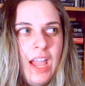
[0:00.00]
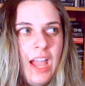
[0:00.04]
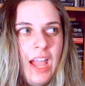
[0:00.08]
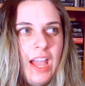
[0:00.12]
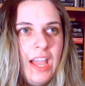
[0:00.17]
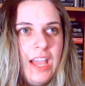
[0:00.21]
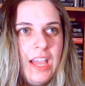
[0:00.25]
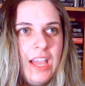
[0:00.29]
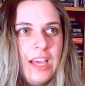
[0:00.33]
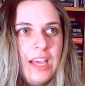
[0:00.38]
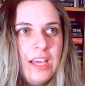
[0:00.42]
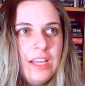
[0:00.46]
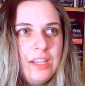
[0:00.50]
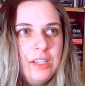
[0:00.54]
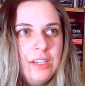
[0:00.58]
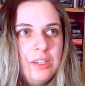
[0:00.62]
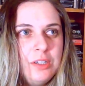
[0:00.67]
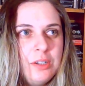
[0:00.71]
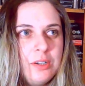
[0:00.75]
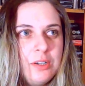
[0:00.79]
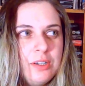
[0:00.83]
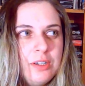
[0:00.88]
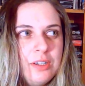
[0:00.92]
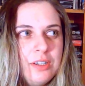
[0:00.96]

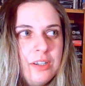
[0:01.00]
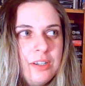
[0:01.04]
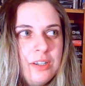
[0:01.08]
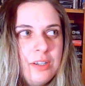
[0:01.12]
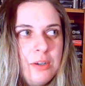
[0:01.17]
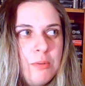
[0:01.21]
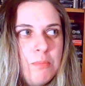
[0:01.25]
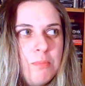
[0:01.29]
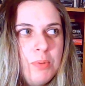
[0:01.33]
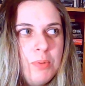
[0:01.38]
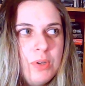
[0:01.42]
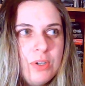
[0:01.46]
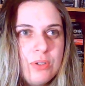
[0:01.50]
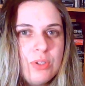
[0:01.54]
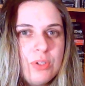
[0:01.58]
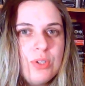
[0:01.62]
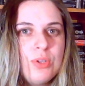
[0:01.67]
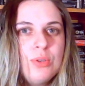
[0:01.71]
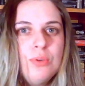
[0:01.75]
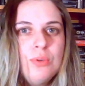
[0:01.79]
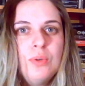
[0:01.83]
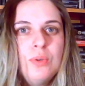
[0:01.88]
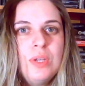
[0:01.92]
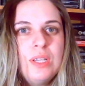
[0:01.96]
And book
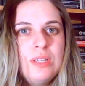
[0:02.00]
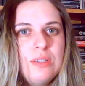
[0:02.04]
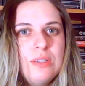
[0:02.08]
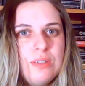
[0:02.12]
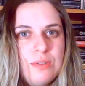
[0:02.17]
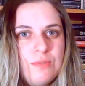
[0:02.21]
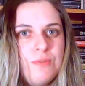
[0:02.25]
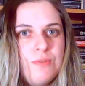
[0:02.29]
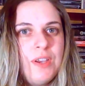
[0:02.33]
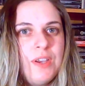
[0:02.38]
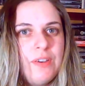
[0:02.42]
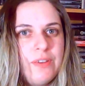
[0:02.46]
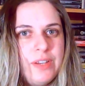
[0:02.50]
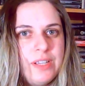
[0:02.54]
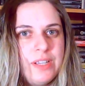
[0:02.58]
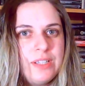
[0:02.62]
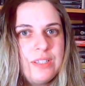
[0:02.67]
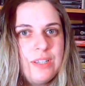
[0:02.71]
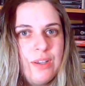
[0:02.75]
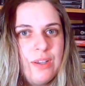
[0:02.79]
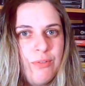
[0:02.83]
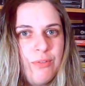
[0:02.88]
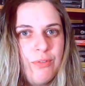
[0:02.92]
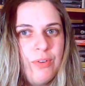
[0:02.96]
2 is very
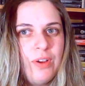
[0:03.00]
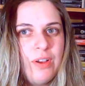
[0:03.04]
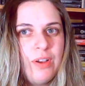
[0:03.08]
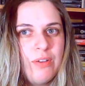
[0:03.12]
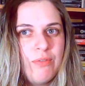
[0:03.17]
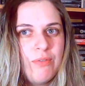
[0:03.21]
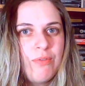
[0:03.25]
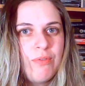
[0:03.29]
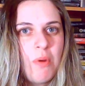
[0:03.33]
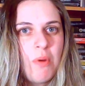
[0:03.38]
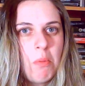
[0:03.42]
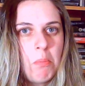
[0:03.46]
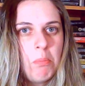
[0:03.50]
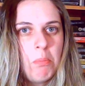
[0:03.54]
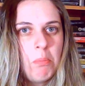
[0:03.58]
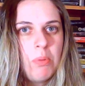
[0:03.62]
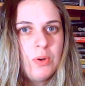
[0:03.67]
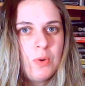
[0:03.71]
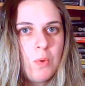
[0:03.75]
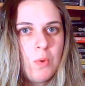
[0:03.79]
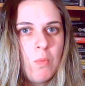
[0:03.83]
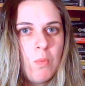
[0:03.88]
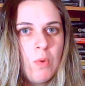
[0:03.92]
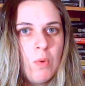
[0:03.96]
different from
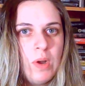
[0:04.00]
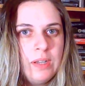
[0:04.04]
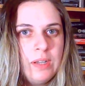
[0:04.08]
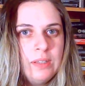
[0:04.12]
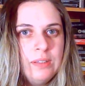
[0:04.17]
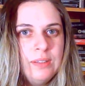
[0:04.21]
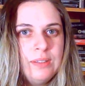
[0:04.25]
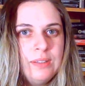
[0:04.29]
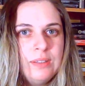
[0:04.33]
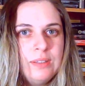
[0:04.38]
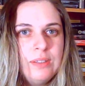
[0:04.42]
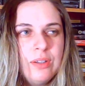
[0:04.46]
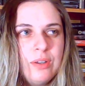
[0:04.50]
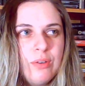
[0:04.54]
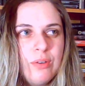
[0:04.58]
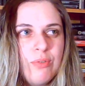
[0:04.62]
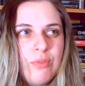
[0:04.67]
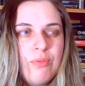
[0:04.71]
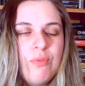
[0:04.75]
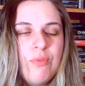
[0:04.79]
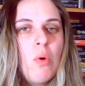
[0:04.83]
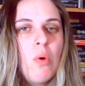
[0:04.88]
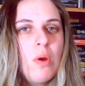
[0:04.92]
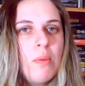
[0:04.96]
book 1, the
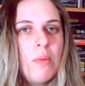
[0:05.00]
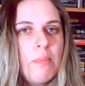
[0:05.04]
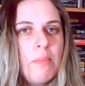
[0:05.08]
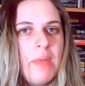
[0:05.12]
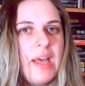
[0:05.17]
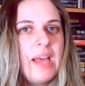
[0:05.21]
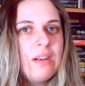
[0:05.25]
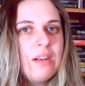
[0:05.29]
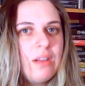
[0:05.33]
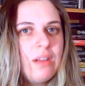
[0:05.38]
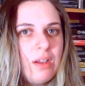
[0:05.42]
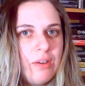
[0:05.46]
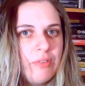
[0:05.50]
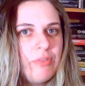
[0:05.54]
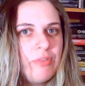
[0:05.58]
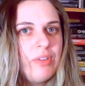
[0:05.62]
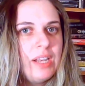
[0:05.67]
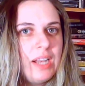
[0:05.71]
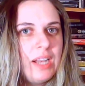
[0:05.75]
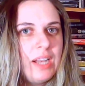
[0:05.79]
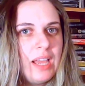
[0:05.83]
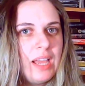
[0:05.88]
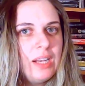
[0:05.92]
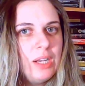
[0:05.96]
format of
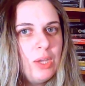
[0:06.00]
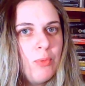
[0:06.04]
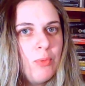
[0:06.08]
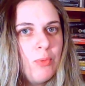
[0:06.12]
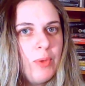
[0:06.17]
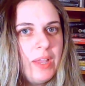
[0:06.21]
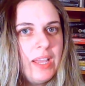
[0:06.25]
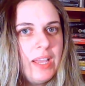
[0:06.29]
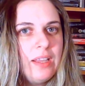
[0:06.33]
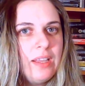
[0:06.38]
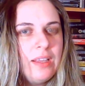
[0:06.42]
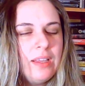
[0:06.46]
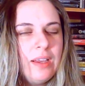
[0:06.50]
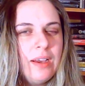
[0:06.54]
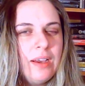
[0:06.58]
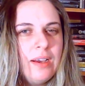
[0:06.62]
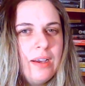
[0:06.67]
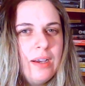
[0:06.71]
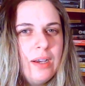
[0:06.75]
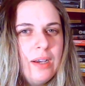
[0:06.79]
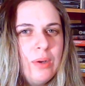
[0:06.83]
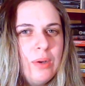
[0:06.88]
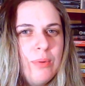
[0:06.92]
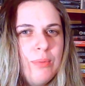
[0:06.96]
it anyway,
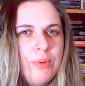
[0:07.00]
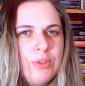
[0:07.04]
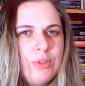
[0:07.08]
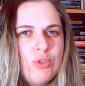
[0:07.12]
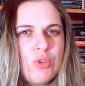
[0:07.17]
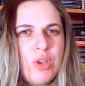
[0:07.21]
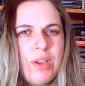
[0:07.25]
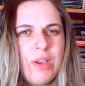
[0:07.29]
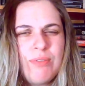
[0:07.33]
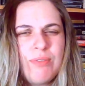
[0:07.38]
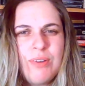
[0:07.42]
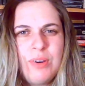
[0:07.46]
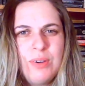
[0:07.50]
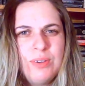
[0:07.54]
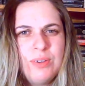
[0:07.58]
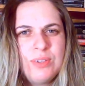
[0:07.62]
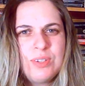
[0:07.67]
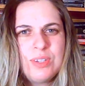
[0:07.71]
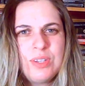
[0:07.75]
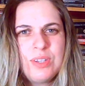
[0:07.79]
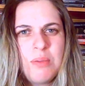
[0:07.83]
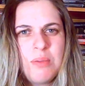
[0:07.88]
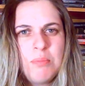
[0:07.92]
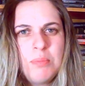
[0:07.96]
which I've heard
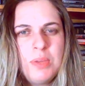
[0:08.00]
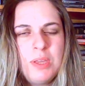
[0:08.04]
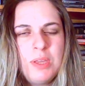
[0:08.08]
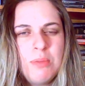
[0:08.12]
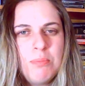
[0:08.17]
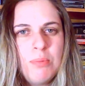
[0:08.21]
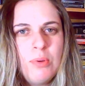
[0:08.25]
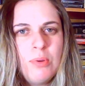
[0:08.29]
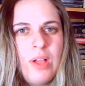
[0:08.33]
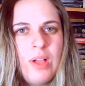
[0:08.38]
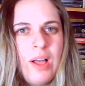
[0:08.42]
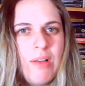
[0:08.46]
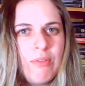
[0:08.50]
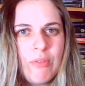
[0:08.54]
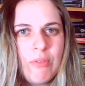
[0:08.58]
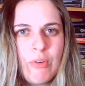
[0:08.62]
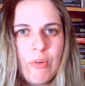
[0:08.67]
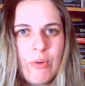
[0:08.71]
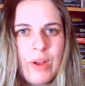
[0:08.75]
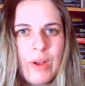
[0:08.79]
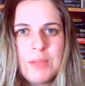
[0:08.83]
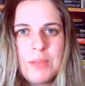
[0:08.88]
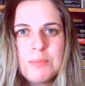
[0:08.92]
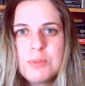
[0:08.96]
some people have
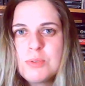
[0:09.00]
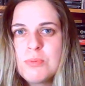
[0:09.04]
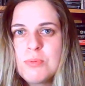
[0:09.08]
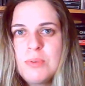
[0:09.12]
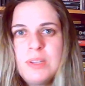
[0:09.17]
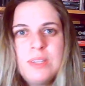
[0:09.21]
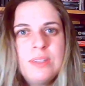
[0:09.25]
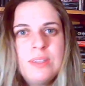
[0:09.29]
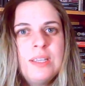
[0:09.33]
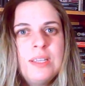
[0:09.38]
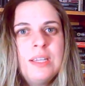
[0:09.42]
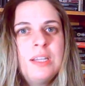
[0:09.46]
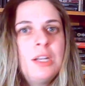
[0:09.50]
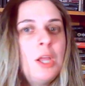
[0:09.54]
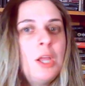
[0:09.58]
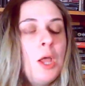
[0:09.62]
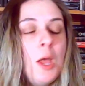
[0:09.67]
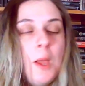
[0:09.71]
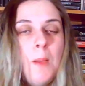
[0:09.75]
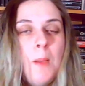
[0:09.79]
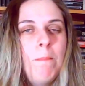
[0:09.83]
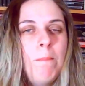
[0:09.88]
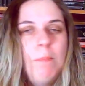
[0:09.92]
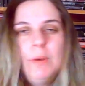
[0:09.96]
gripes with it,
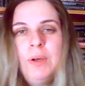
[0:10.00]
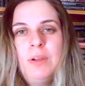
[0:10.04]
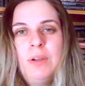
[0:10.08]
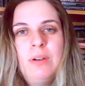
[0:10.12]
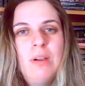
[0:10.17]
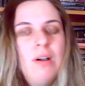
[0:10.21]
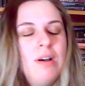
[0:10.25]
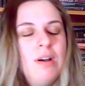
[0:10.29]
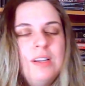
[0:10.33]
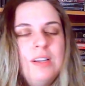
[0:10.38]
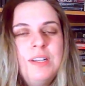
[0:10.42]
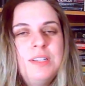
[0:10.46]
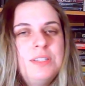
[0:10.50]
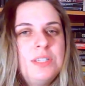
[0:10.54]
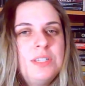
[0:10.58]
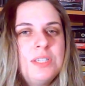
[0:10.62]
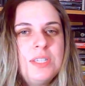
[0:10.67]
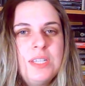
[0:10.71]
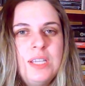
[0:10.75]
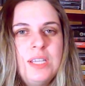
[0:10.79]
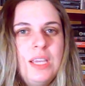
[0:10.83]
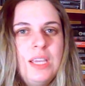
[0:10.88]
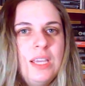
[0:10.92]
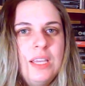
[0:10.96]
but
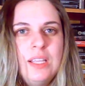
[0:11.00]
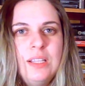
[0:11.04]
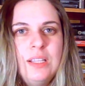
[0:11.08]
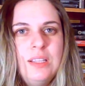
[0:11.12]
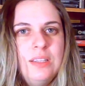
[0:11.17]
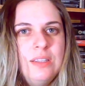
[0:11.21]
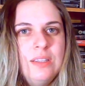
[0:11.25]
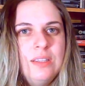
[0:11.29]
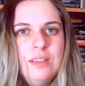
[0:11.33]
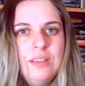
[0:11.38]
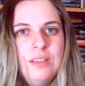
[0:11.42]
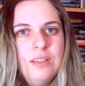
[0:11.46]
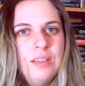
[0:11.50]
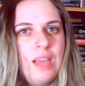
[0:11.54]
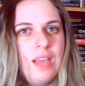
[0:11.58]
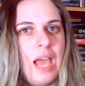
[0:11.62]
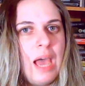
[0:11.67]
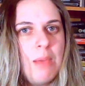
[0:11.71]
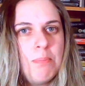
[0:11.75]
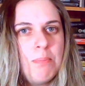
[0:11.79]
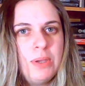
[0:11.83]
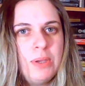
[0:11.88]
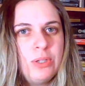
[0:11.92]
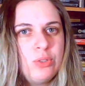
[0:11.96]
honestly, the
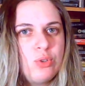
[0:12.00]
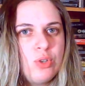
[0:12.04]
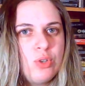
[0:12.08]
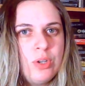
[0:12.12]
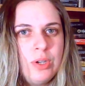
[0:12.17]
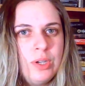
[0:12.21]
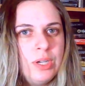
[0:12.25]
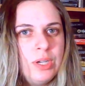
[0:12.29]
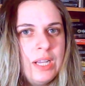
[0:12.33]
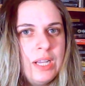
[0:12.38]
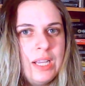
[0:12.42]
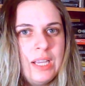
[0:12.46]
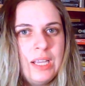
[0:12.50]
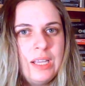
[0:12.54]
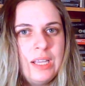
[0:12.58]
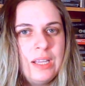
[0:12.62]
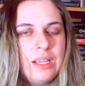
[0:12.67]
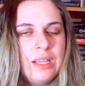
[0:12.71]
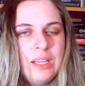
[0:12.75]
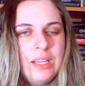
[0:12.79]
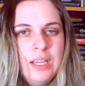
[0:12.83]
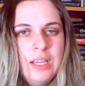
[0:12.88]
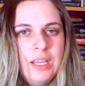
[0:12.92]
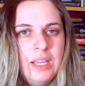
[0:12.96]
epic
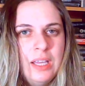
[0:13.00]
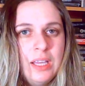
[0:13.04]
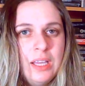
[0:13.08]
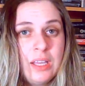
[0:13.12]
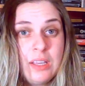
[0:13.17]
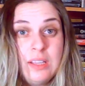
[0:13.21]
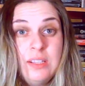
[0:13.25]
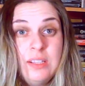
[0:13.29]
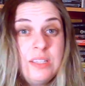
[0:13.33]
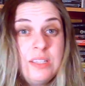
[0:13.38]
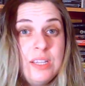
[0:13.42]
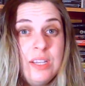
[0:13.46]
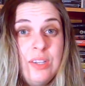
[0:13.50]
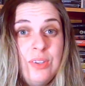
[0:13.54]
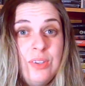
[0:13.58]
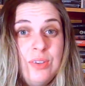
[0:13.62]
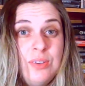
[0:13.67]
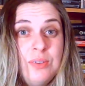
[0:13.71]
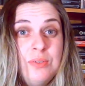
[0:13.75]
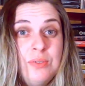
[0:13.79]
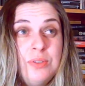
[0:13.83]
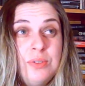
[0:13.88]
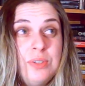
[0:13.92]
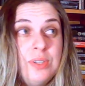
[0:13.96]
journey
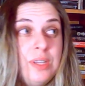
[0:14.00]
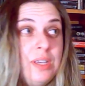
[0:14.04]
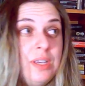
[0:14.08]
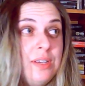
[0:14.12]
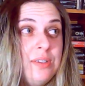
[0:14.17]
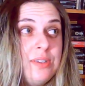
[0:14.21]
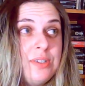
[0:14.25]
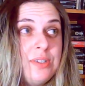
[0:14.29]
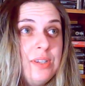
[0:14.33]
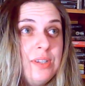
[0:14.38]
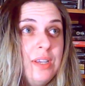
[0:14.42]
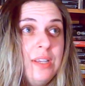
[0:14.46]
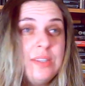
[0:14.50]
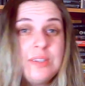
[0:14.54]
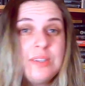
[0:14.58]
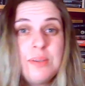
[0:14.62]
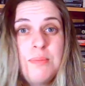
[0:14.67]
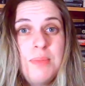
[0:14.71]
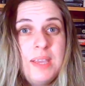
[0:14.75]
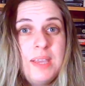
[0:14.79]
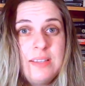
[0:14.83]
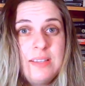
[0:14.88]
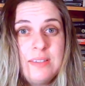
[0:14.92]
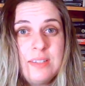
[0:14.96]
continues. It's
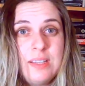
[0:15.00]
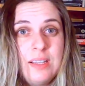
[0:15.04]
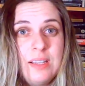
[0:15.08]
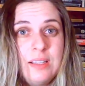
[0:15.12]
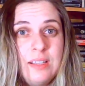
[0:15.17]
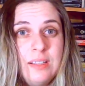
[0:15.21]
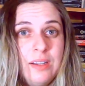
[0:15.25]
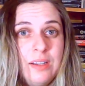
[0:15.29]
amazing.